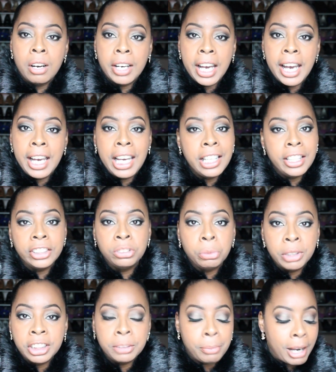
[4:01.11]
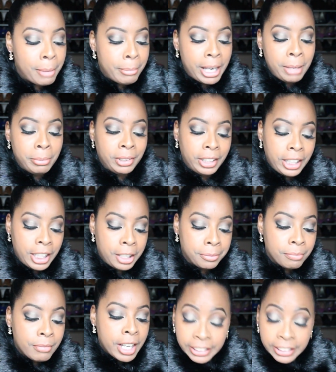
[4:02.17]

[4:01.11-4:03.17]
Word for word: Okay, and this one is by Maybelline.